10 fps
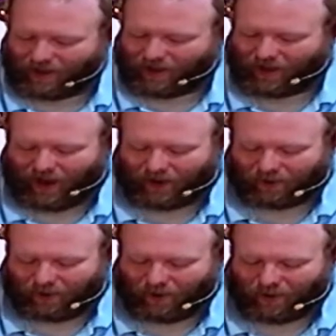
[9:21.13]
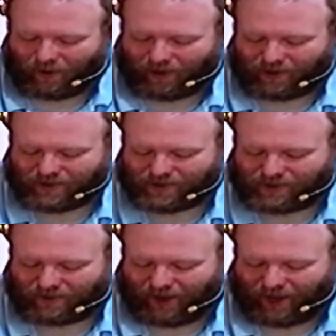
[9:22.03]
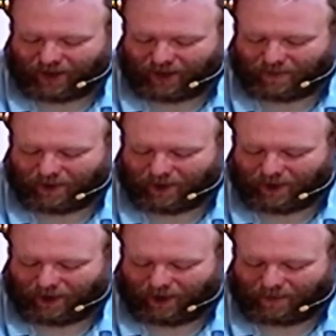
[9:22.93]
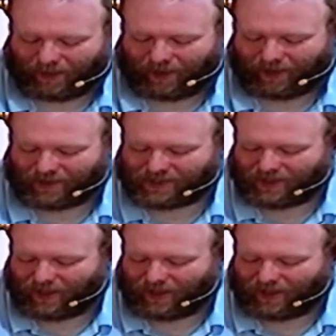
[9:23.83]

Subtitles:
and how low it is, right? How big it is.